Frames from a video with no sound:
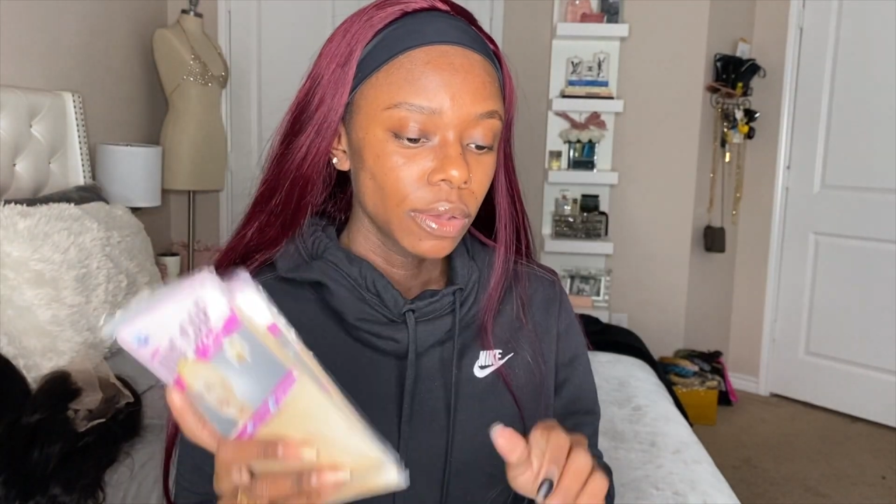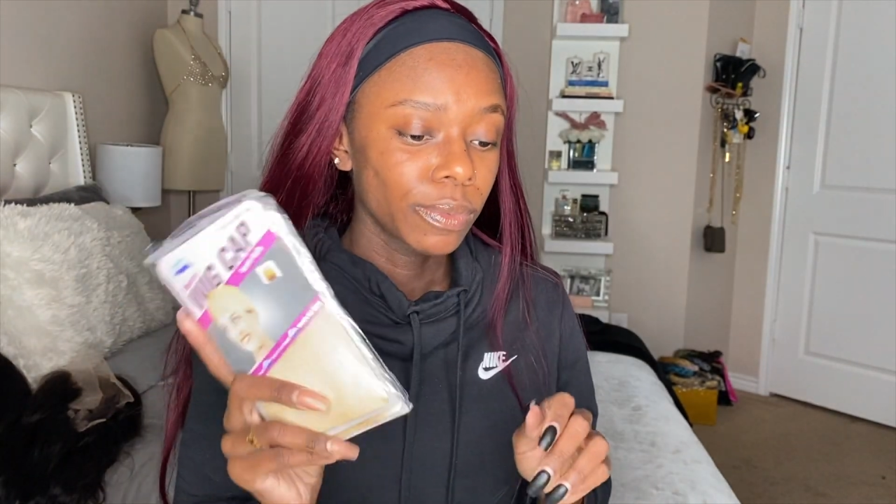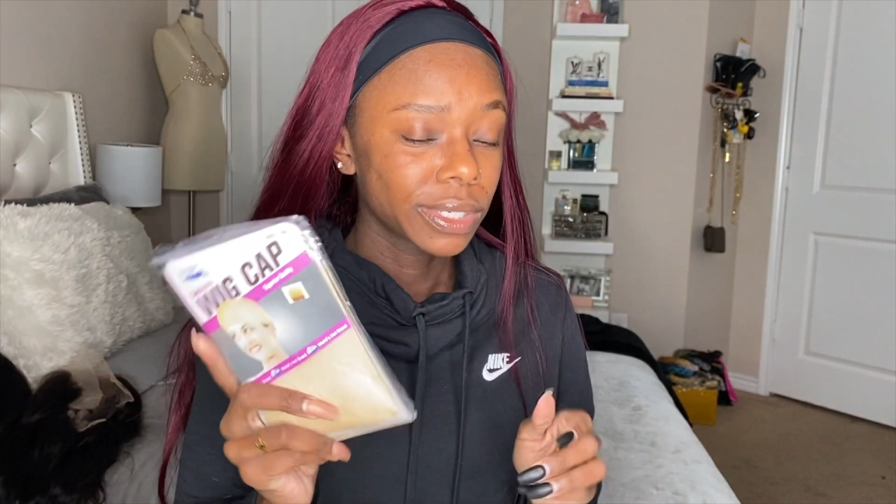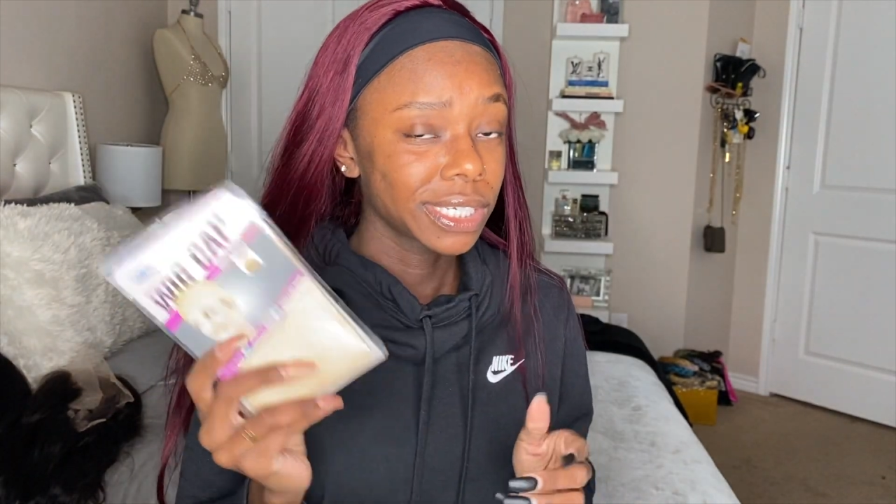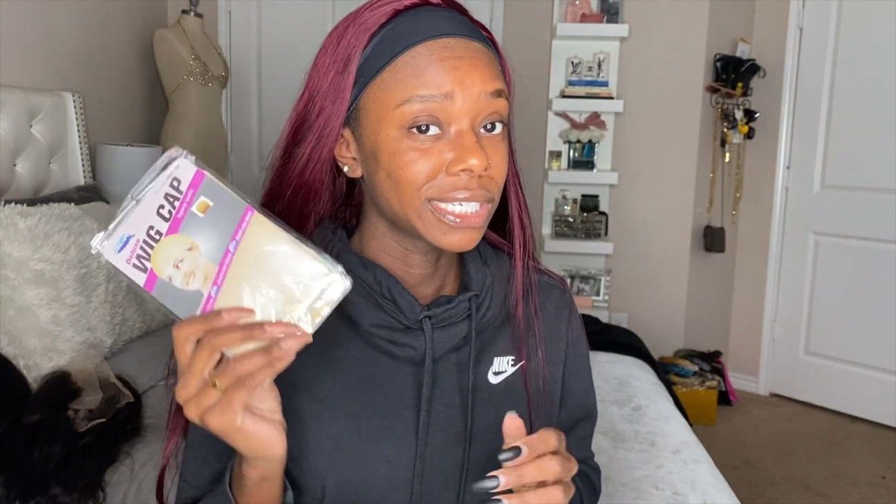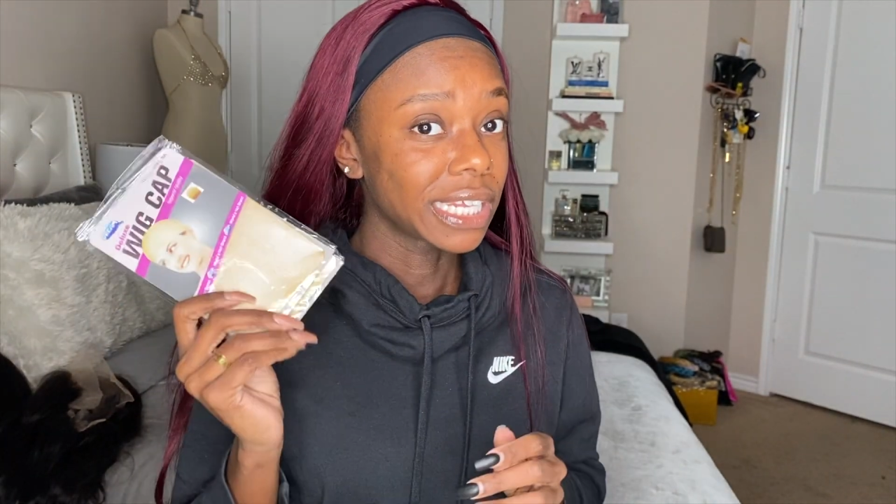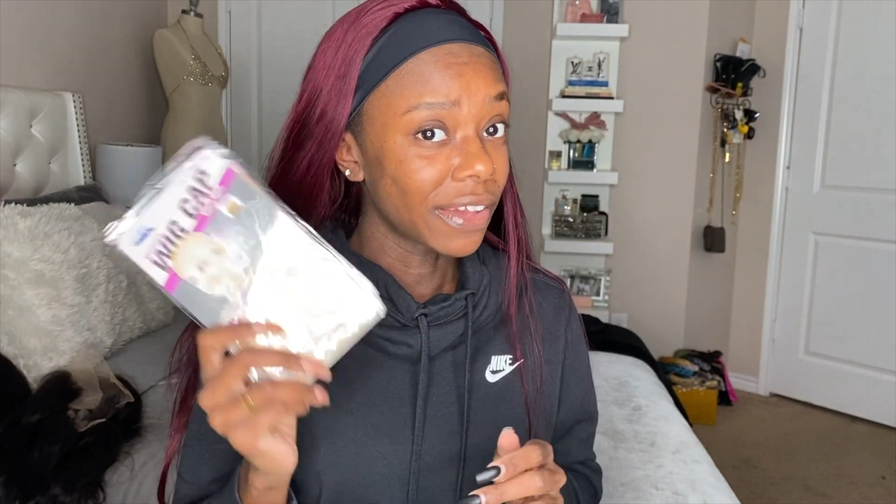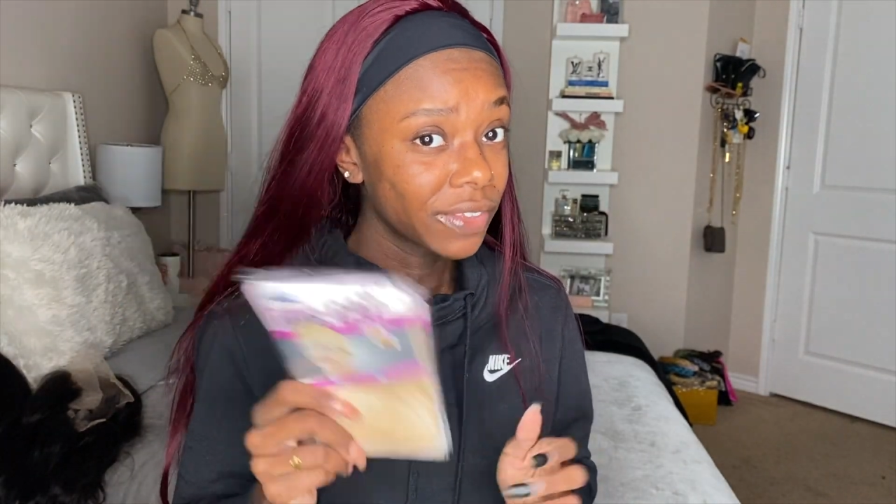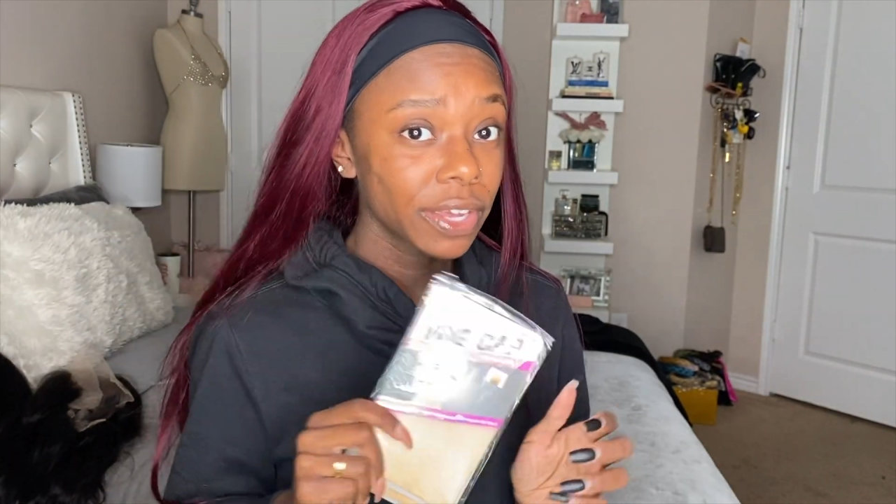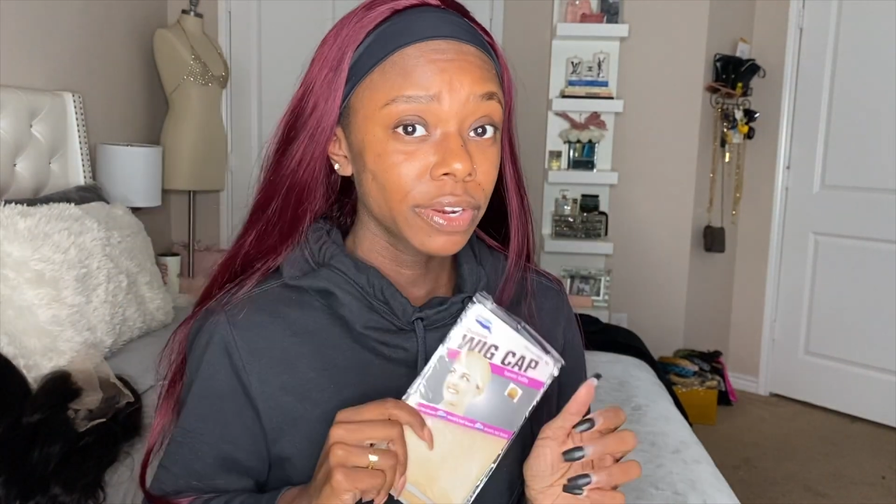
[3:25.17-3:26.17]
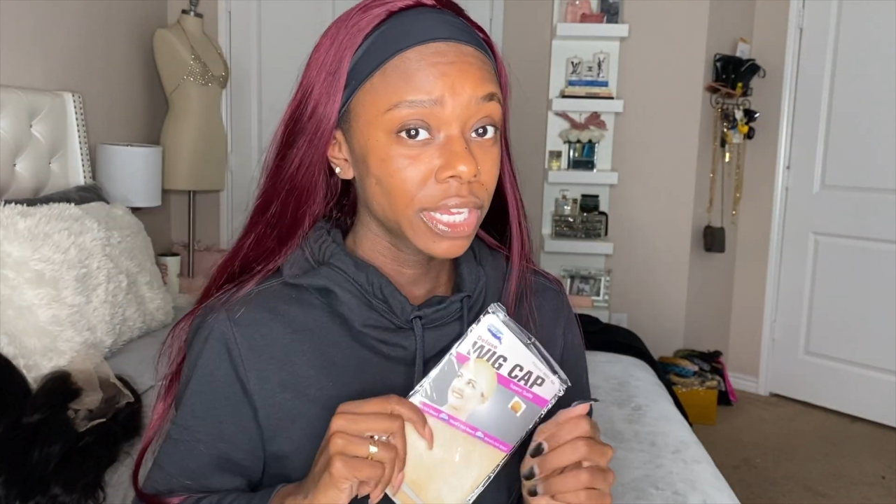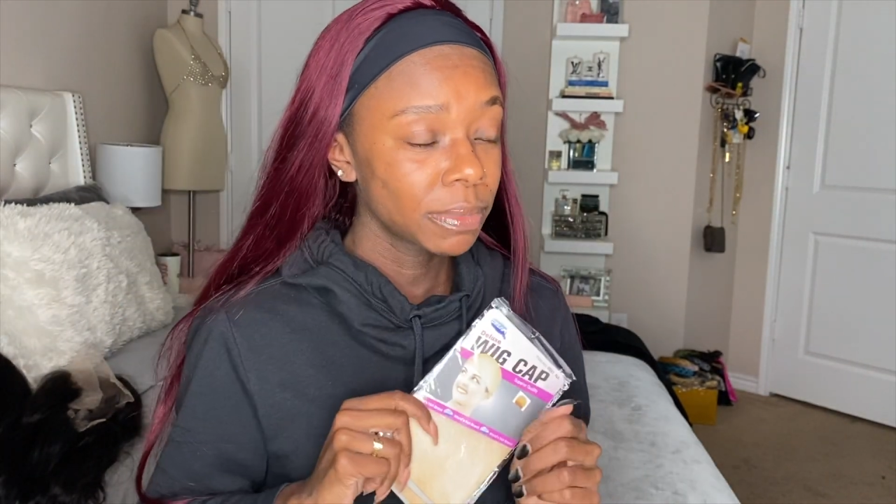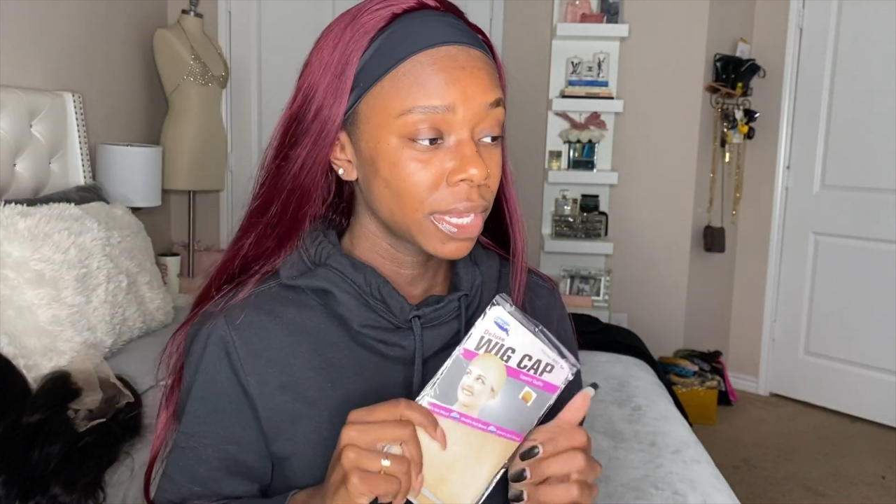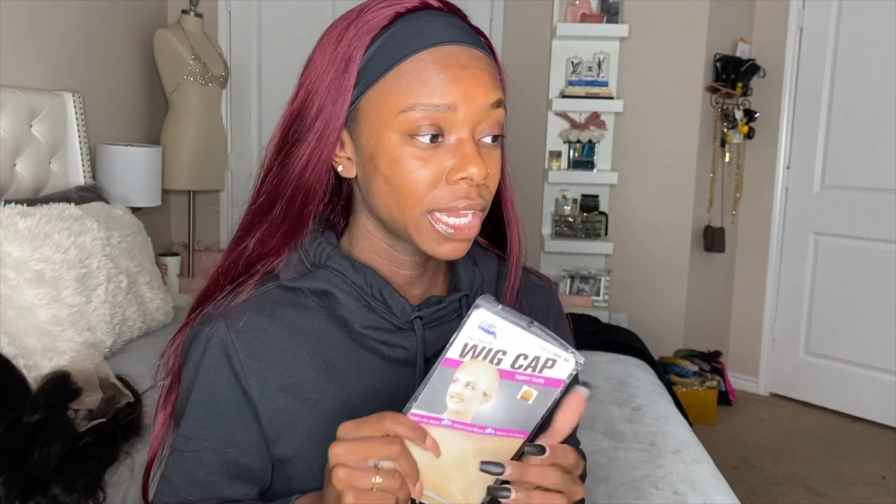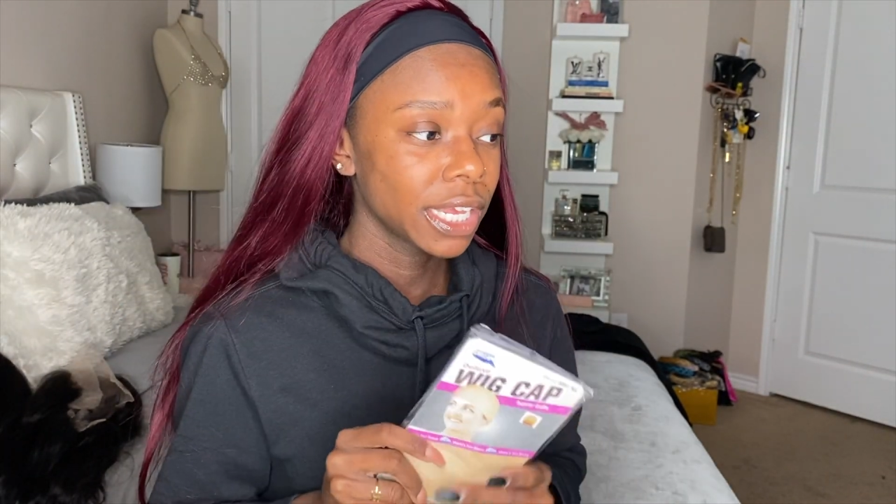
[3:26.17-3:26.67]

which is definitely gonna come in handy